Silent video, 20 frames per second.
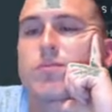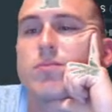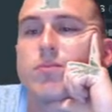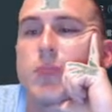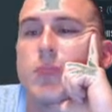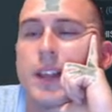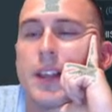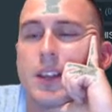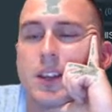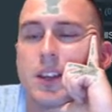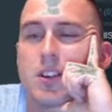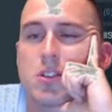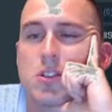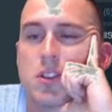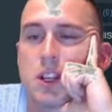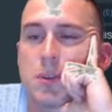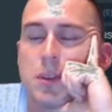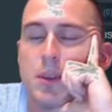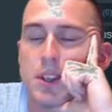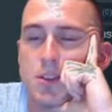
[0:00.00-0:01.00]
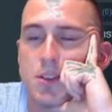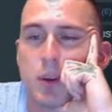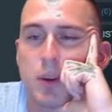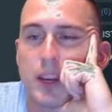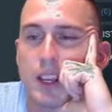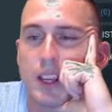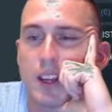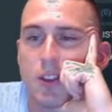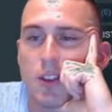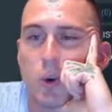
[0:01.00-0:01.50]
I think there's going to be a
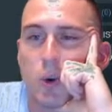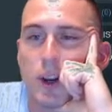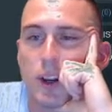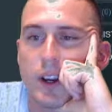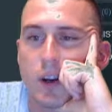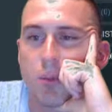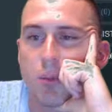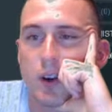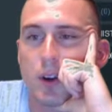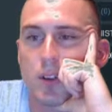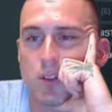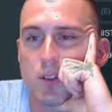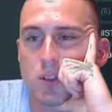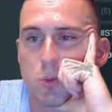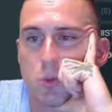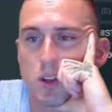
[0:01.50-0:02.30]
spike either way here pretty soon.